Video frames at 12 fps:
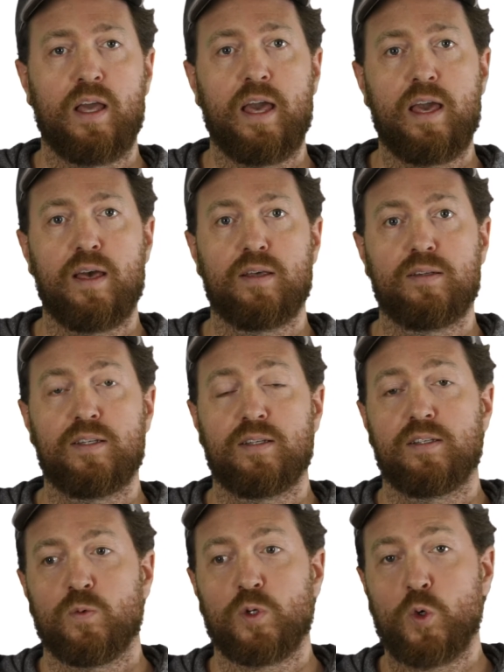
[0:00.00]
and
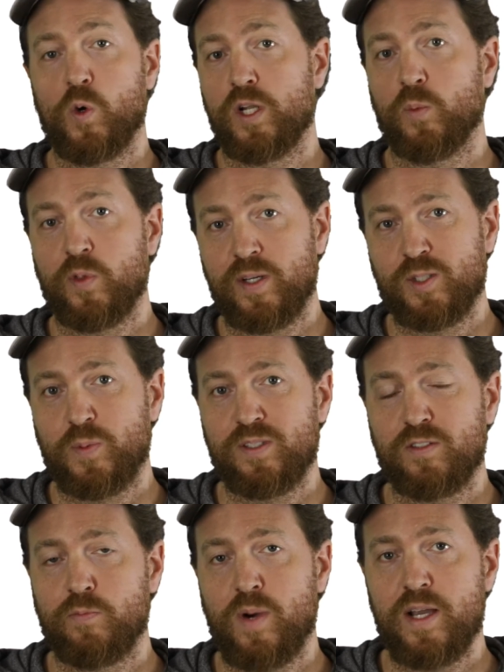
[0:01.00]
recording with an
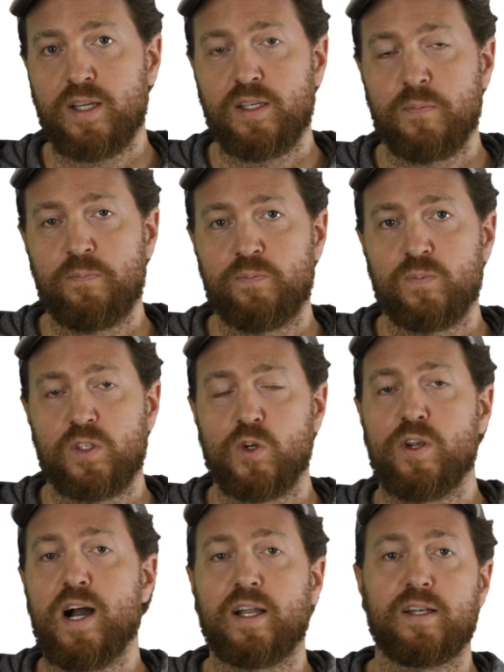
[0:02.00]
expensive mic,
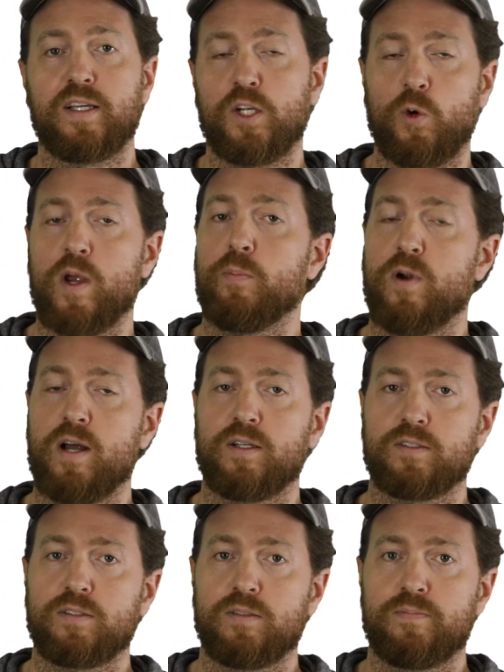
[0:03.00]
you're not gonna get great
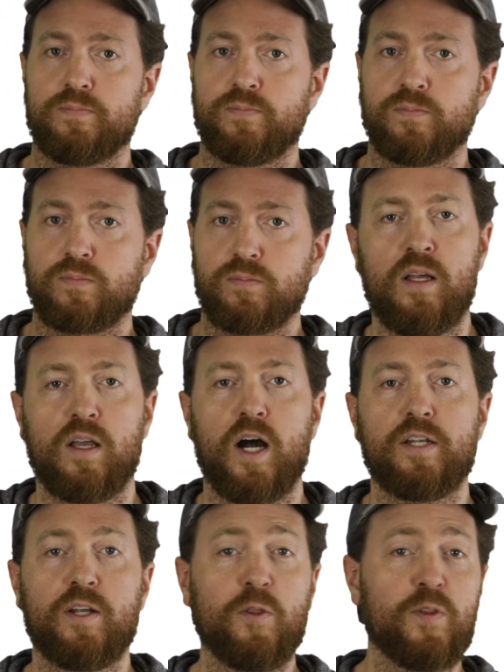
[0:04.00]
products.
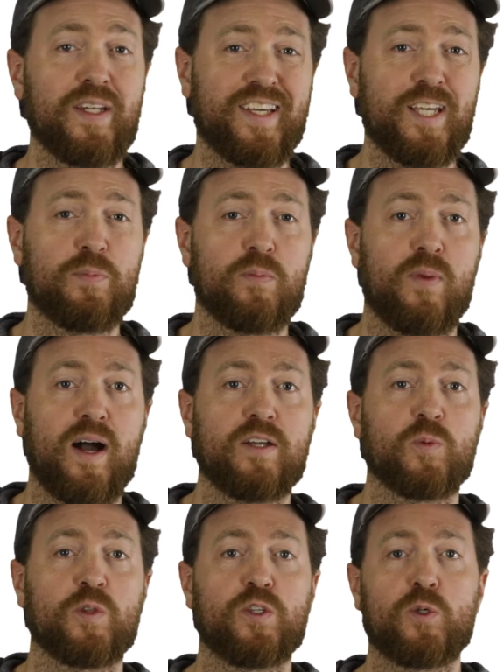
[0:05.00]
Another thing to keep in
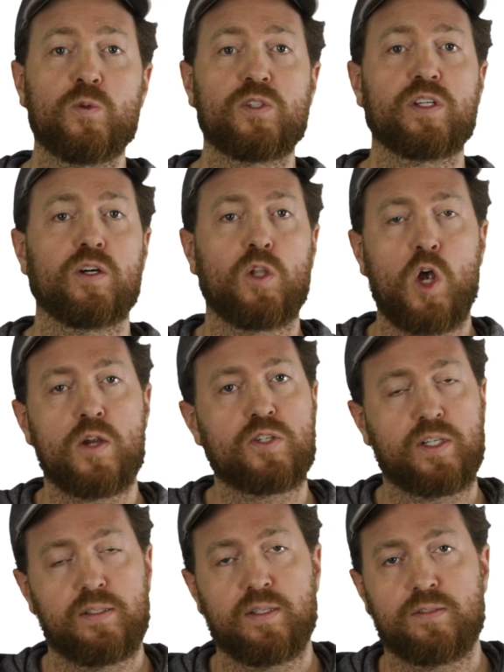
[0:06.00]
mind with using a large
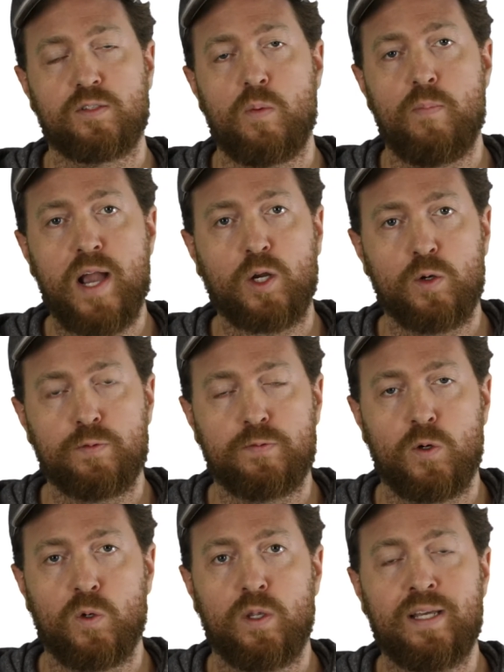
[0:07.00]
condenser
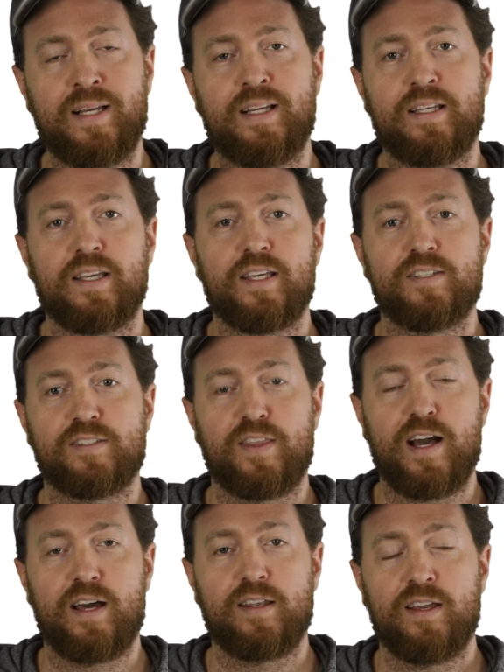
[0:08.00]
microphone is
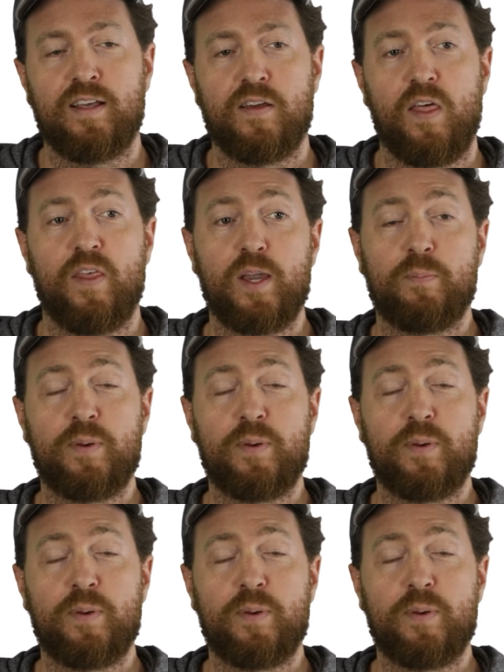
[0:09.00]
that they